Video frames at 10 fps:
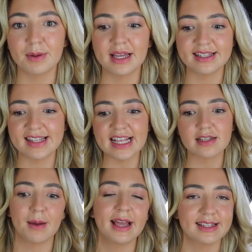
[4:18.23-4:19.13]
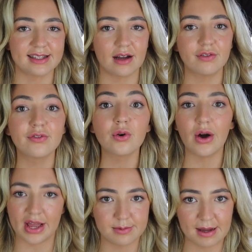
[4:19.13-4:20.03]
because these spaces are for
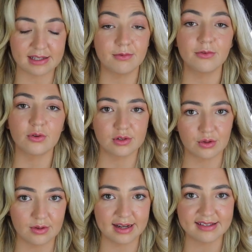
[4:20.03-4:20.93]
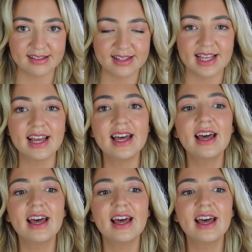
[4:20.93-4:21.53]
expats and for tourists.